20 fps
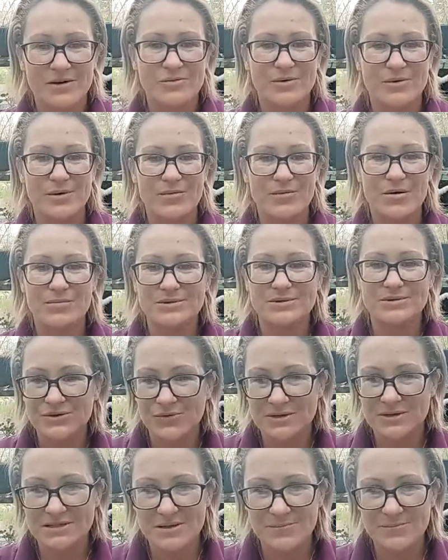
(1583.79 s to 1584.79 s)
We were able to
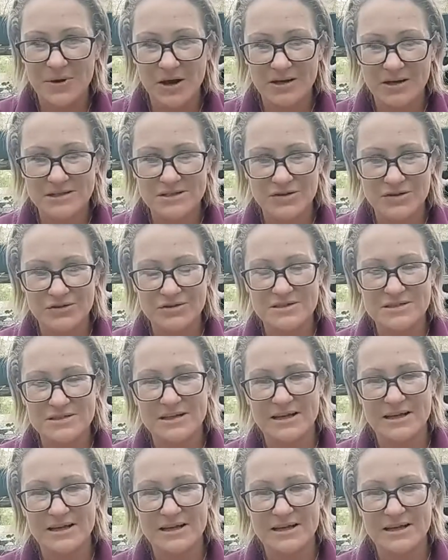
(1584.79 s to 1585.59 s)
go into the polytunnels